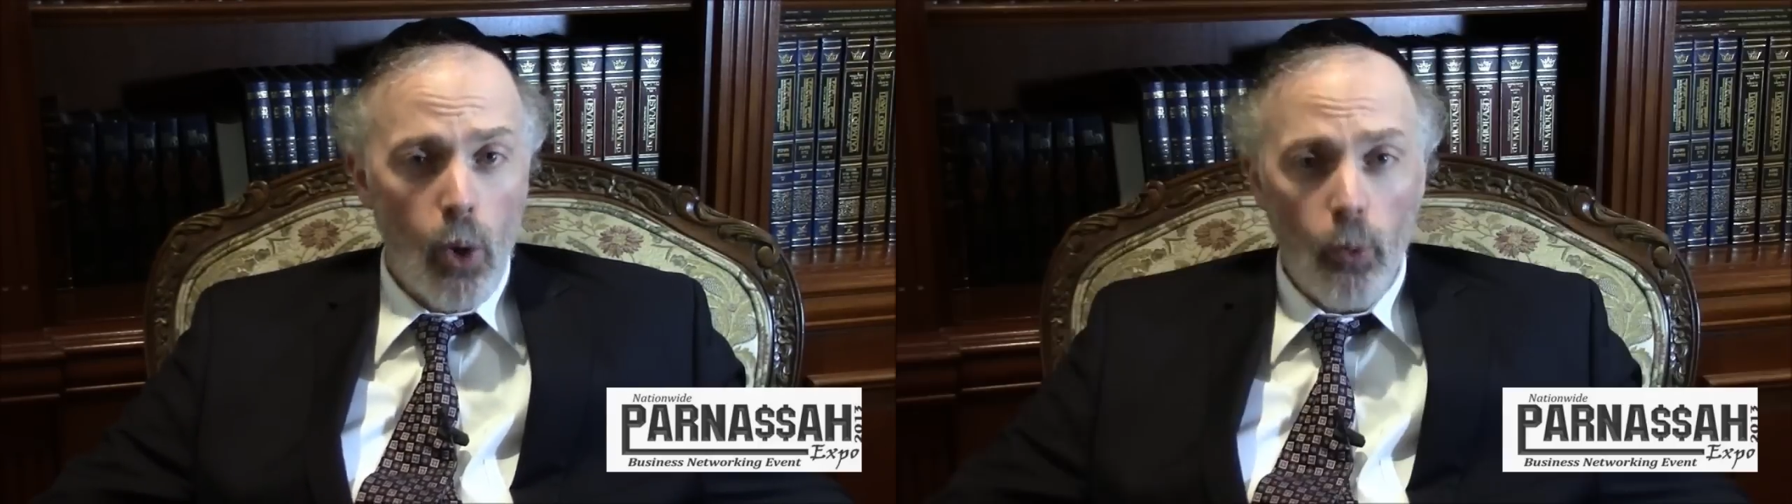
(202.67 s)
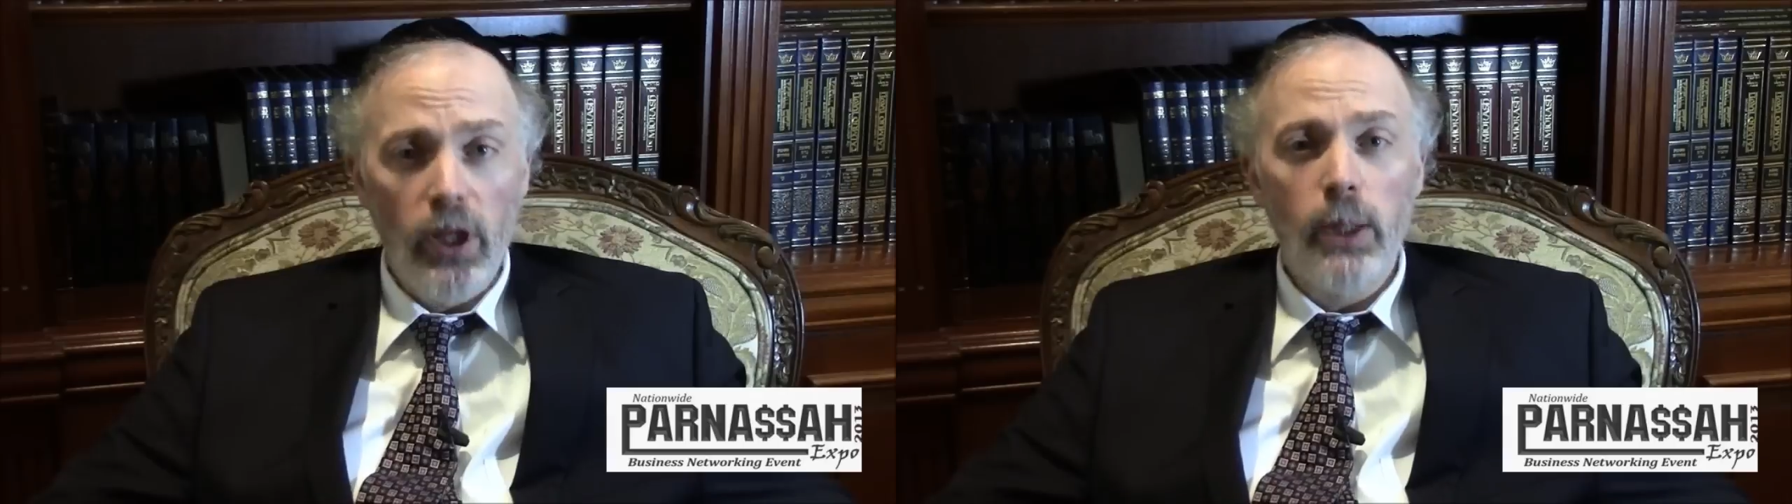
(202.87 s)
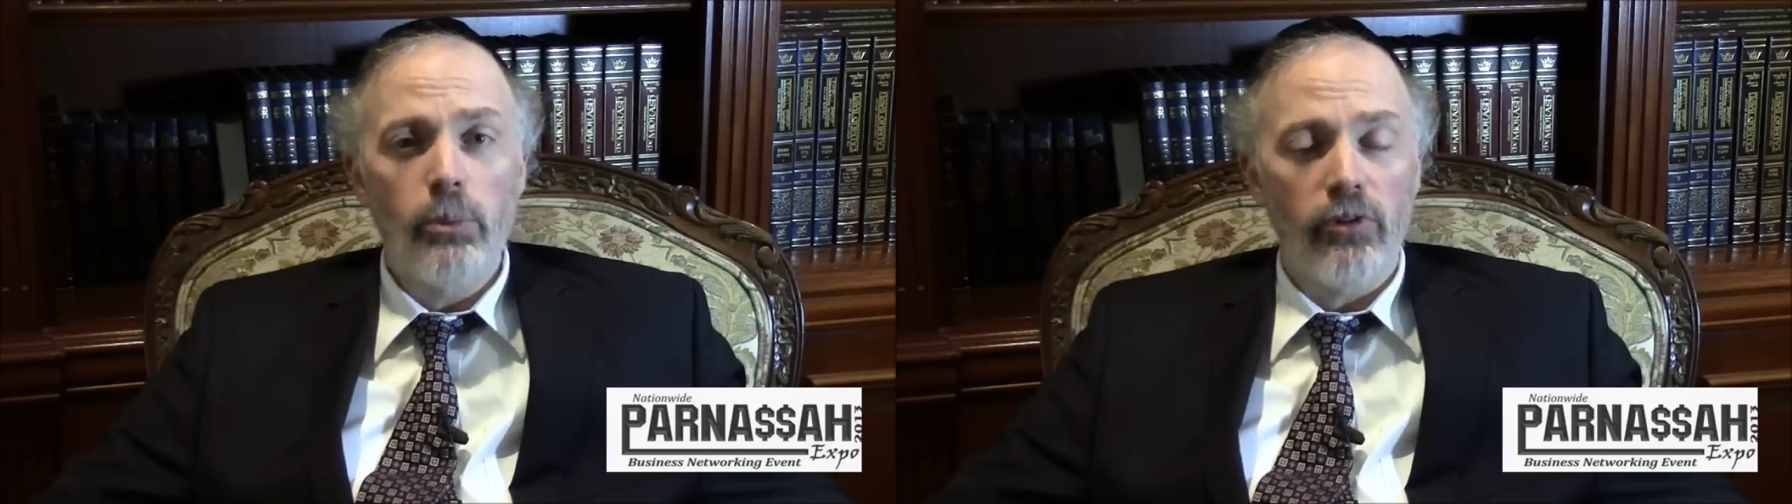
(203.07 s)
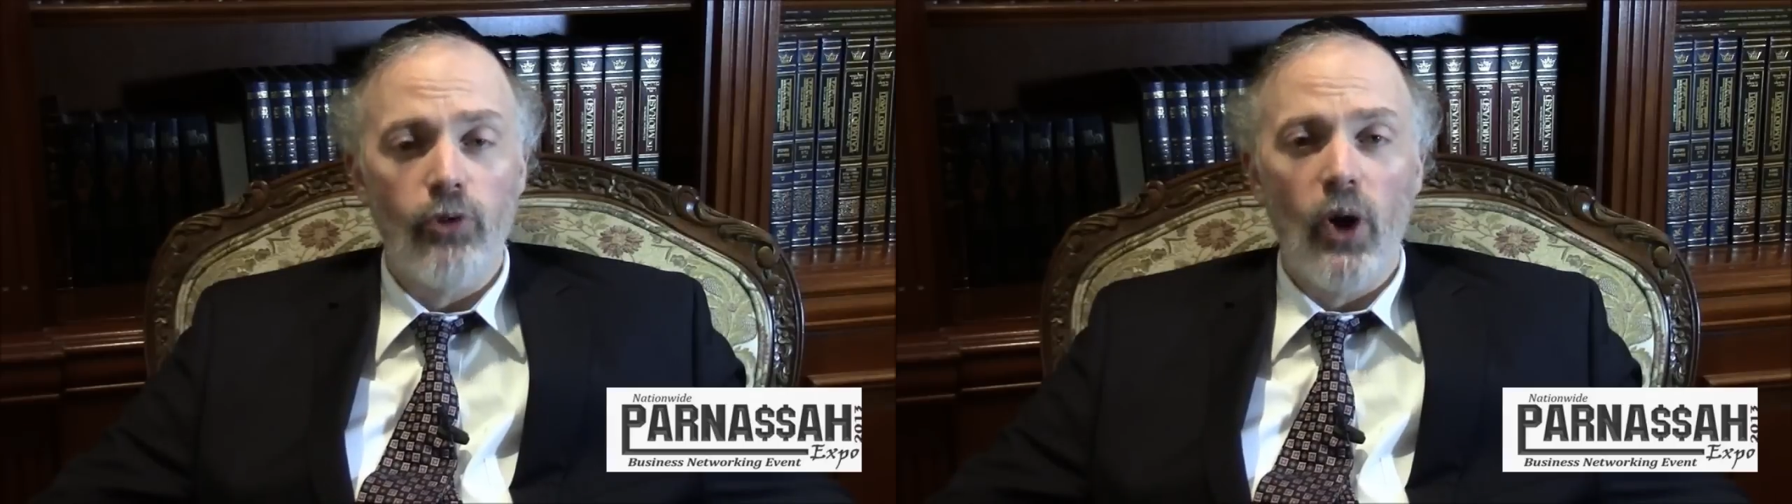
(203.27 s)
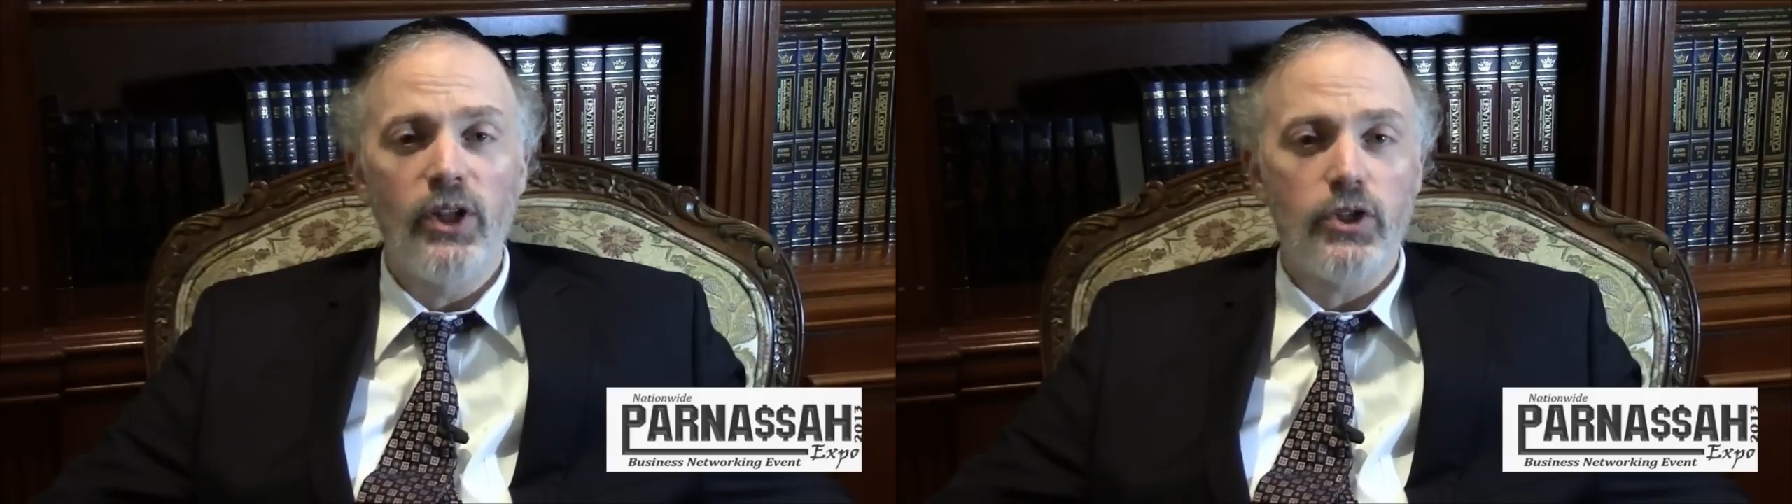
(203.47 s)
really
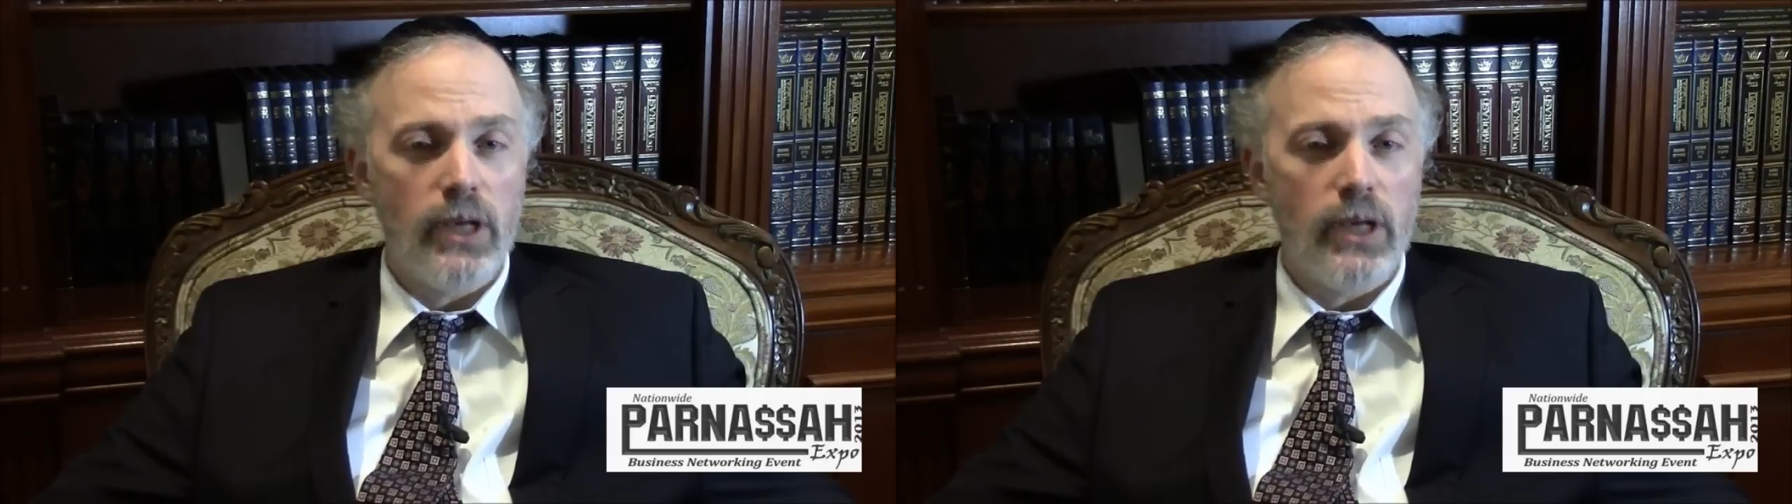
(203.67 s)
provides